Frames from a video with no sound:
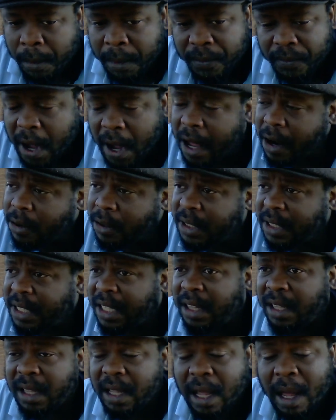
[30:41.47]
If y'all don't see
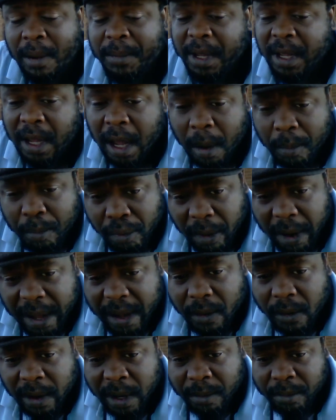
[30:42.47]
y'all
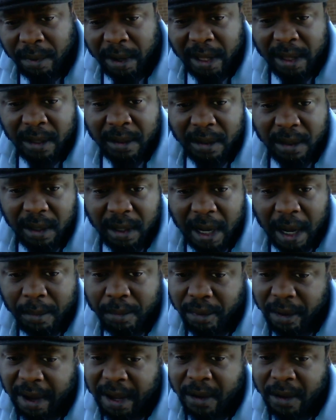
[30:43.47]
pray on it, brother. Y'all
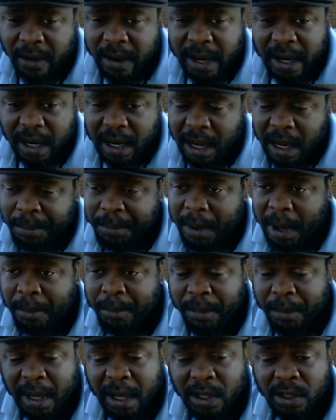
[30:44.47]
pray on it. I'm
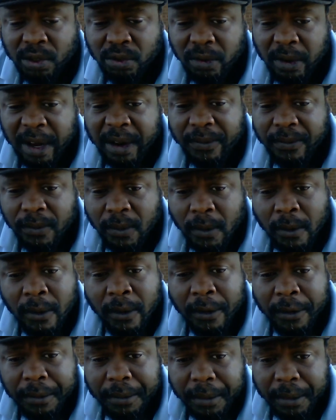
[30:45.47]
being
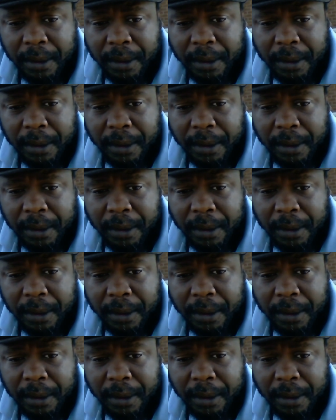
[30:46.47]
straightforward.